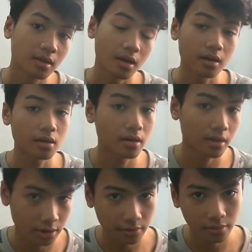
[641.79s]
and I'm
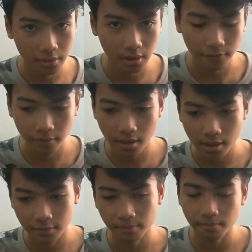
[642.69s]
actually gonna give you
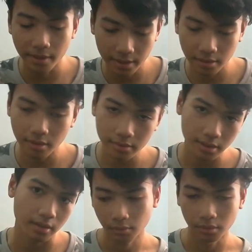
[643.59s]
guys better content,